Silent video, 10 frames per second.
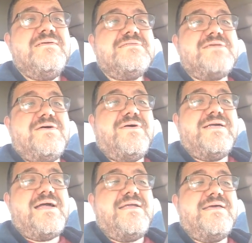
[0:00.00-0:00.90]
So I
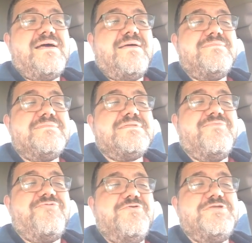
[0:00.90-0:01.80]
kind of got
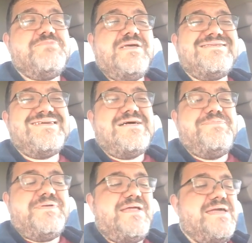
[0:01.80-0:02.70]
some fruits mixed
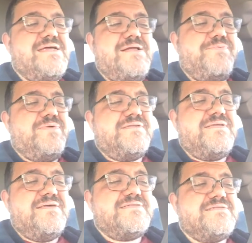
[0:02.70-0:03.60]
up, and I ended up with
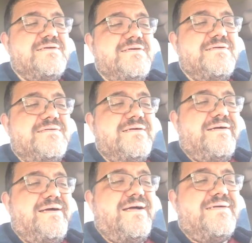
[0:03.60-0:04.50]
this
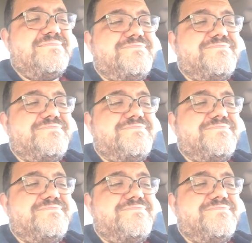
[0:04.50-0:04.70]
pomelo